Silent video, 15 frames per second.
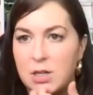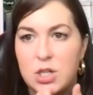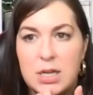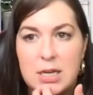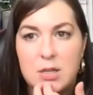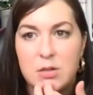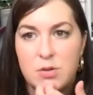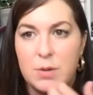
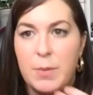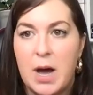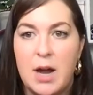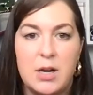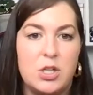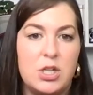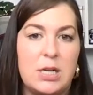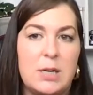industry
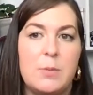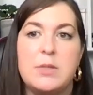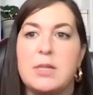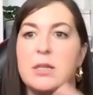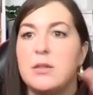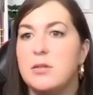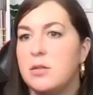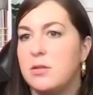partnerships
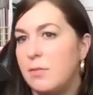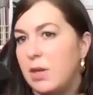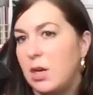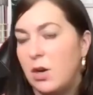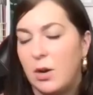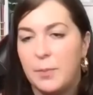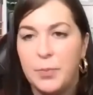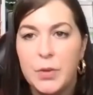and,
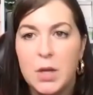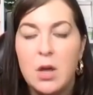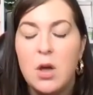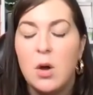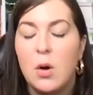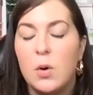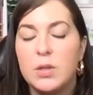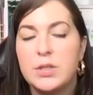
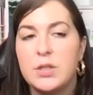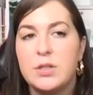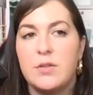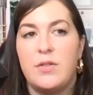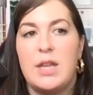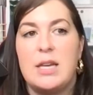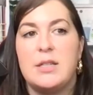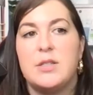all sorts
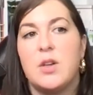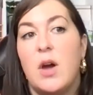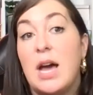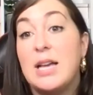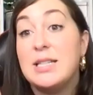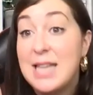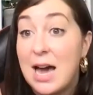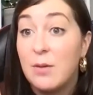of things. So
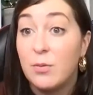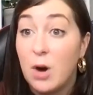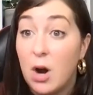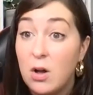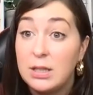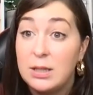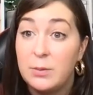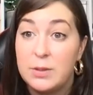as that
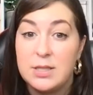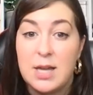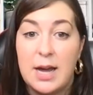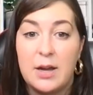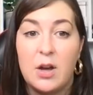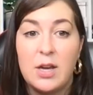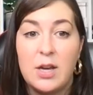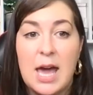role, it was
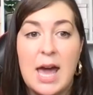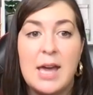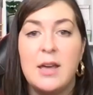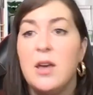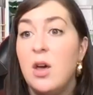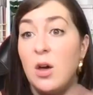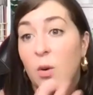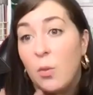like,
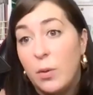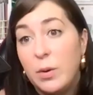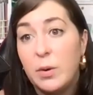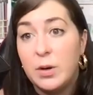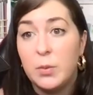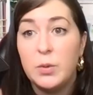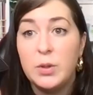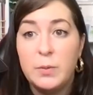okay, we
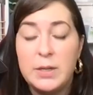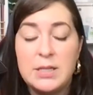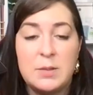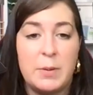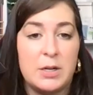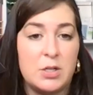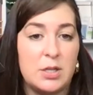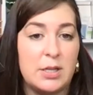want a woodwind
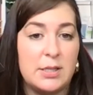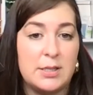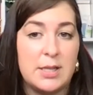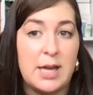specialist.